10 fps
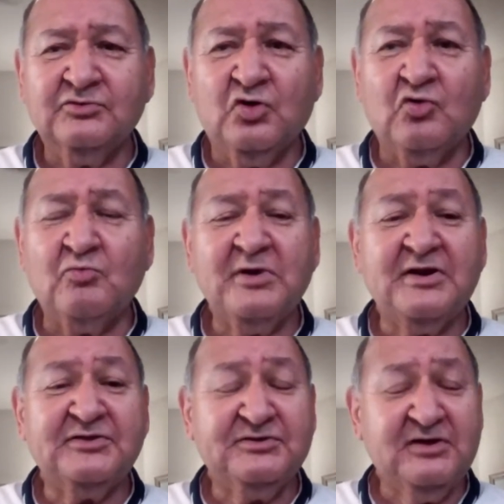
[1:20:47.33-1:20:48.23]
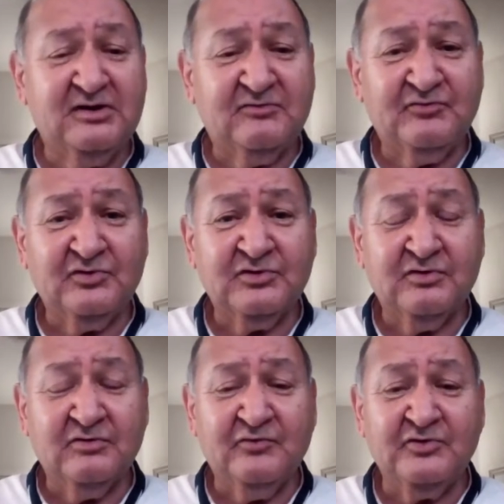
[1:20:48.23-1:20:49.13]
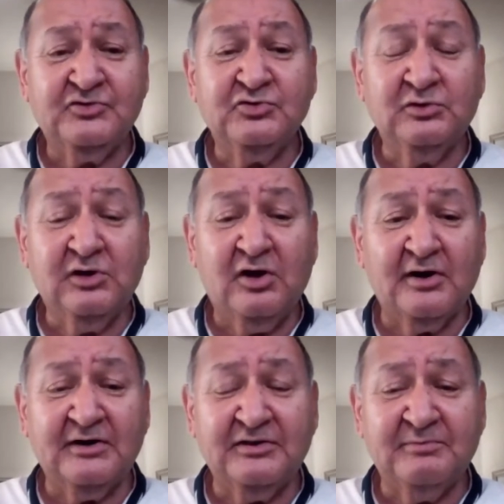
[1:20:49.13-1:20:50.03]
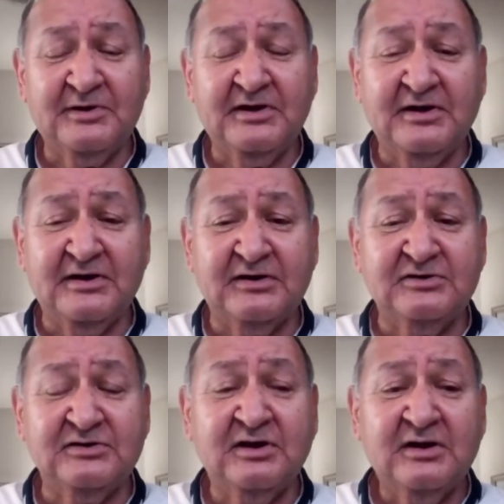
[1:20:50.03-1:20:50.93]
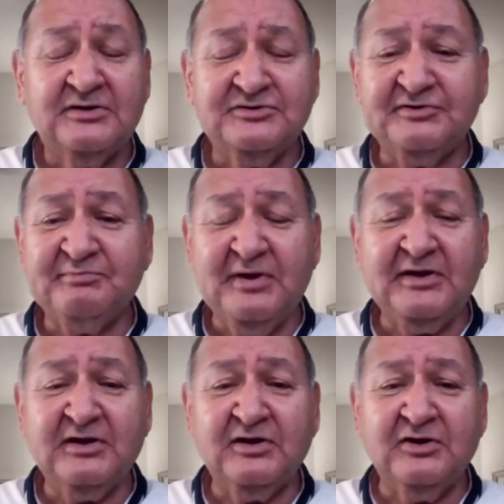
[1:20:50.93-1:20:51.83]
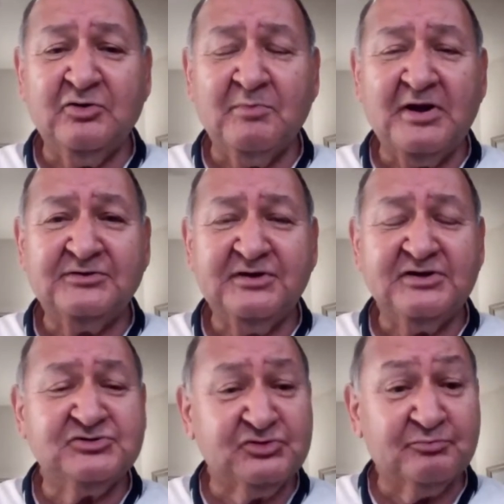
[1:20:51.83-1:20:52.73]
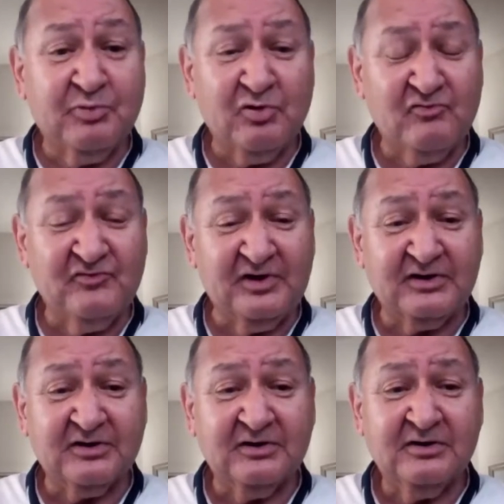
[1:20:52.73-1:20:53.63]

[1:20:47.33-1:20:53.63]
don't meditate for too long in the beginning. Just make your meditation perfect.